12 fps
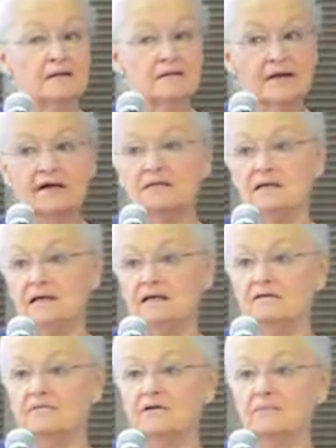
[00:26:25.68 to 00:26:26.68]
the then
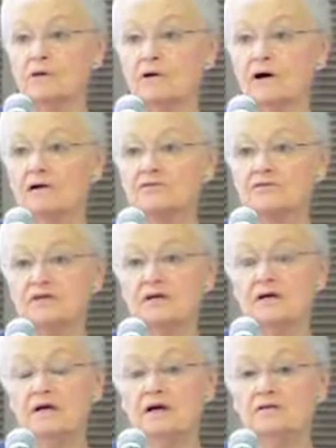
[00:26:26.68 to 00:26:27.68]
Dean of Liberal Arts
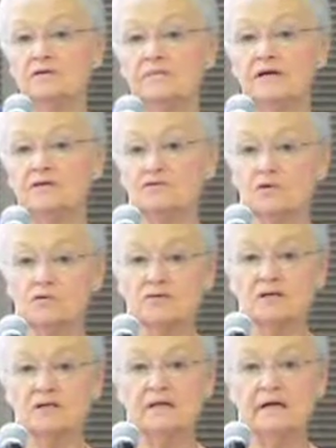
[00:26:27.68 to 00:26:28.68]
to be
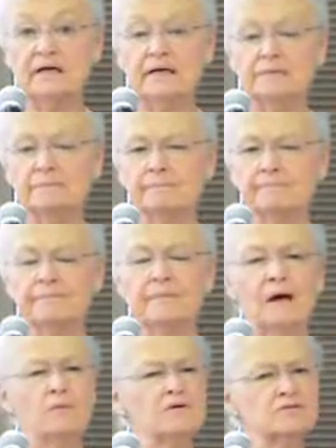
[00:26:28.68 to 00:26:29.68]
Associate Dean.
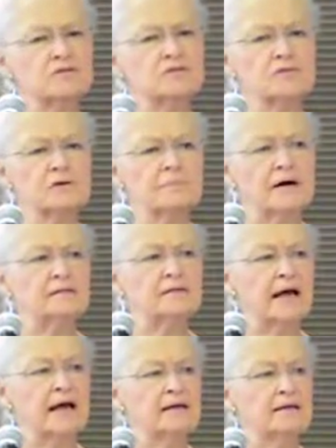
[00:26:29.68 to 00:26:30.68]
Wasn't sure about
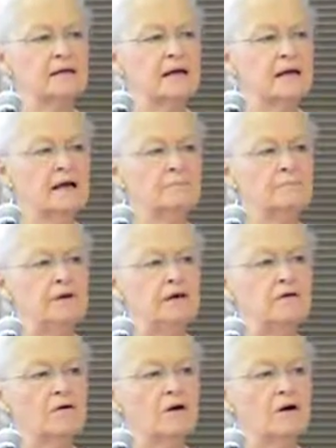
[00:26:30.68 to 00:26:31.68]
that
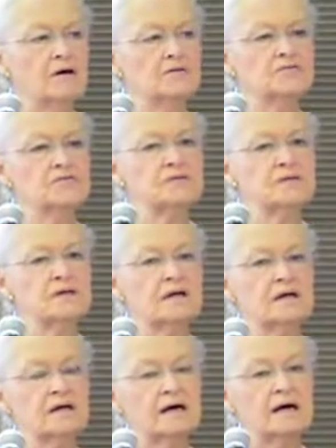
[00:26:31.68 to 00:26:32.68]
because
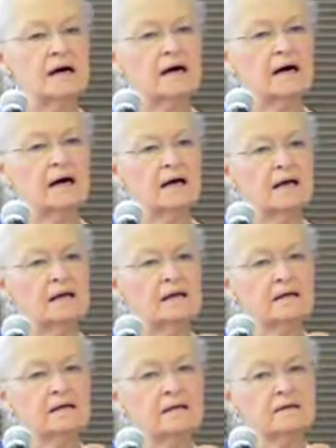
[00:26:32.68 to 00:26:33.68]
I
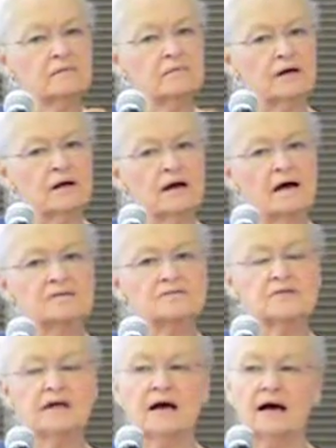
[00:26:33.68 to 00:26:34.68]

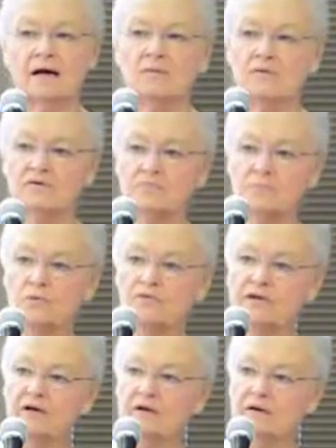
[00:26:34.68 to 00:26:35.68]
realized that I was
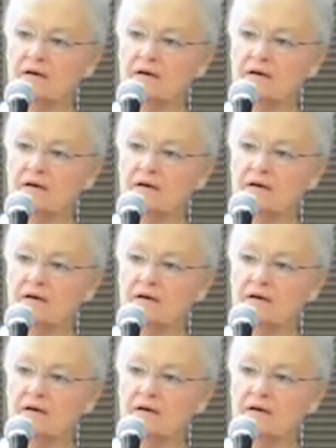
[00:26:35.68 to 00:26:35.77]
moving